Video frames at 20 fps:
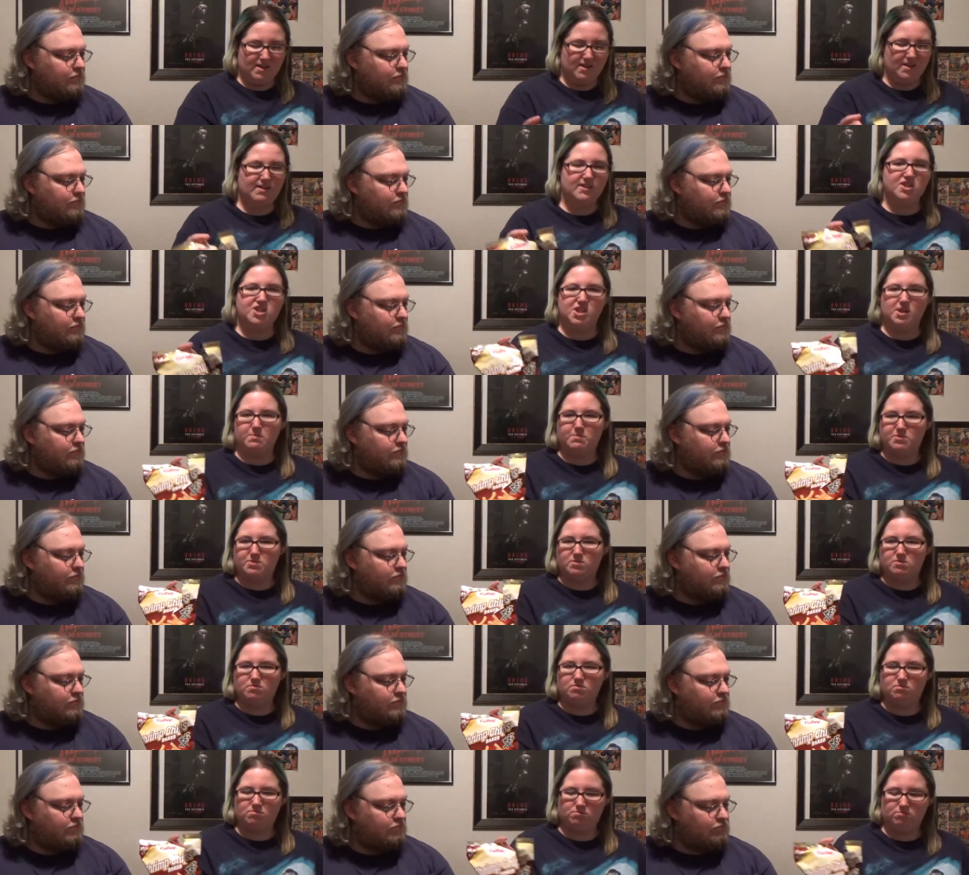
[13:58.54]
Speaker 1: And the
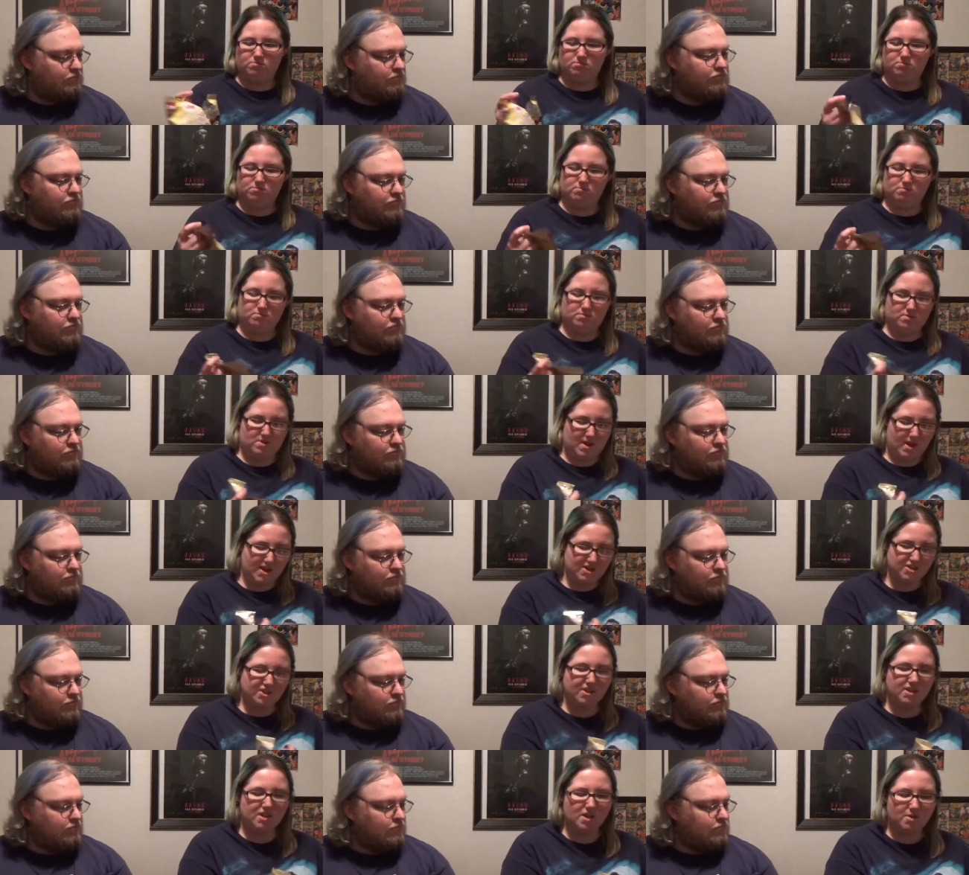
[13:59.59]
chips.
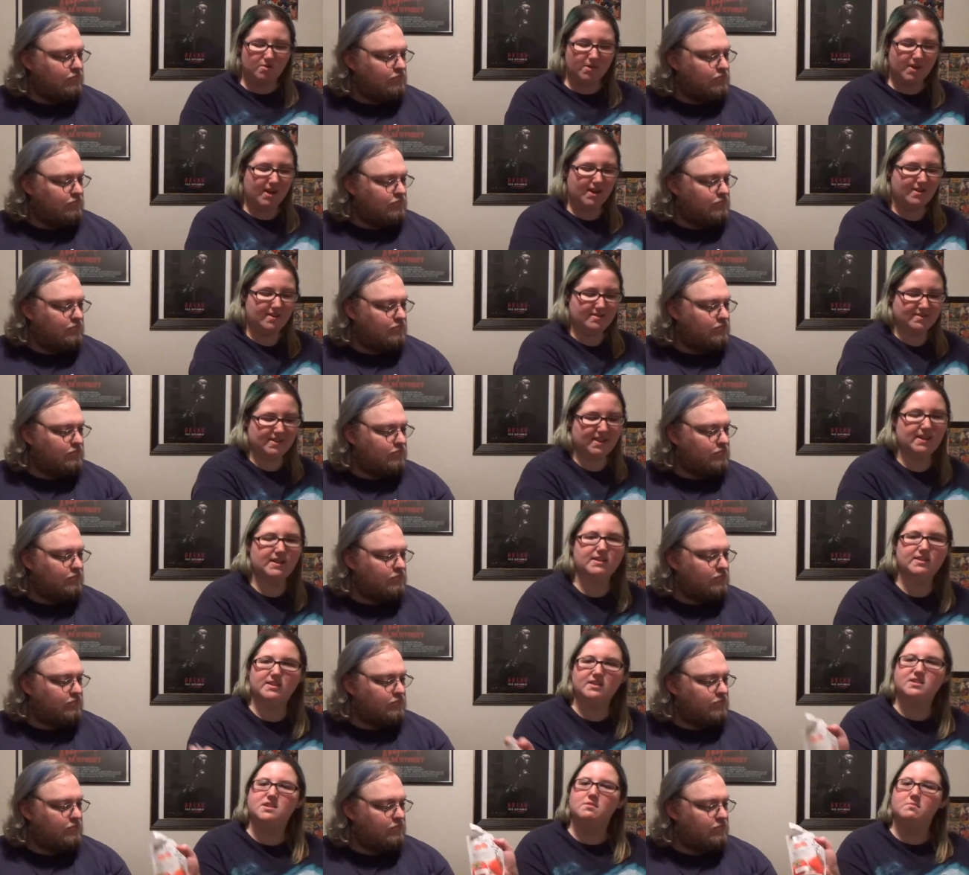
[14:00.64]
Actually, you know what? I'd say
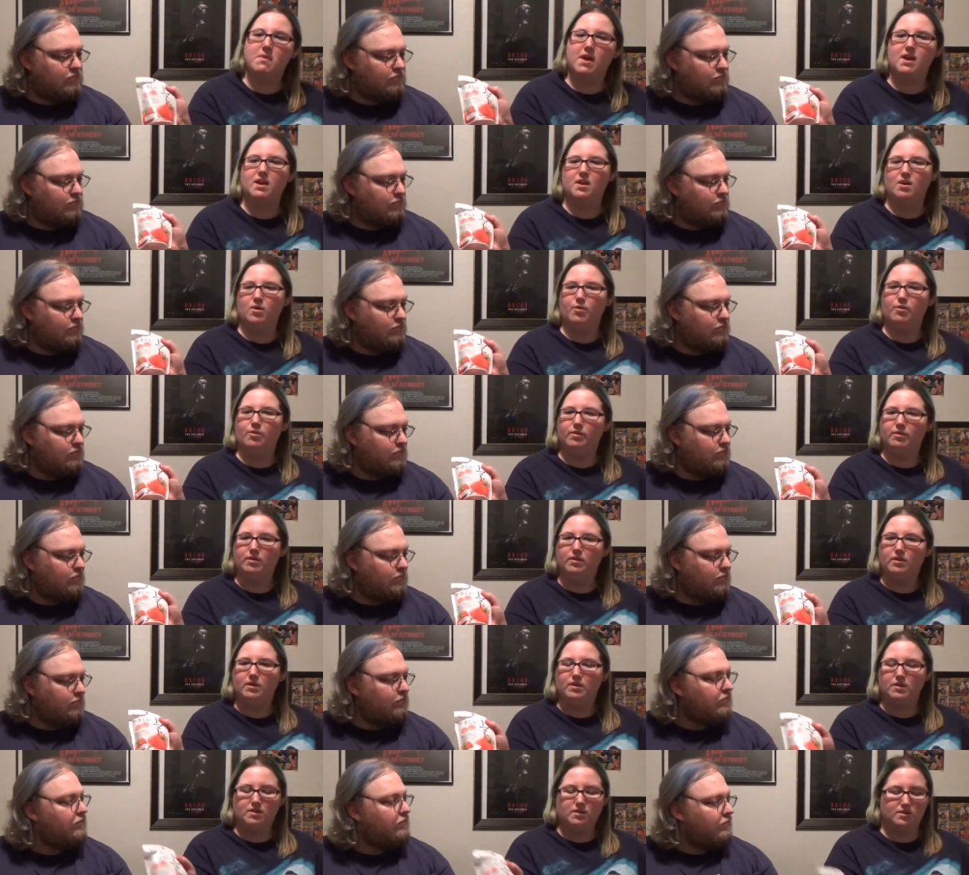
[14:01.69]
the tomato
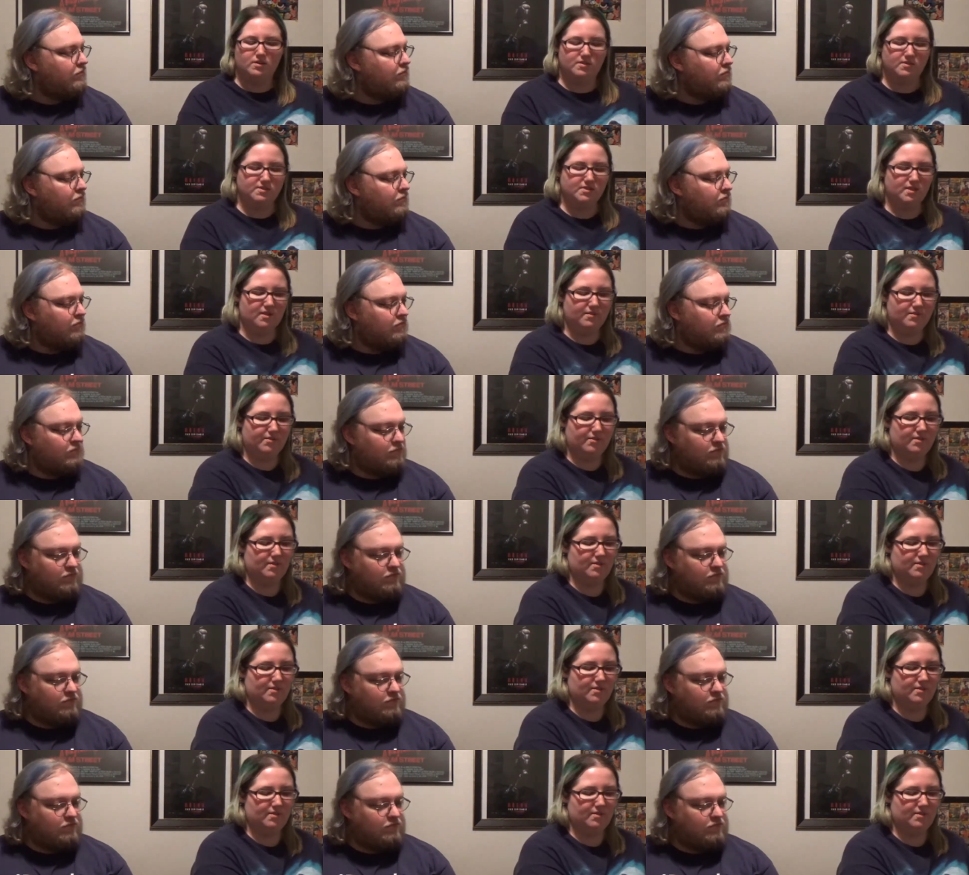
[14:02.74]
stuff. Mm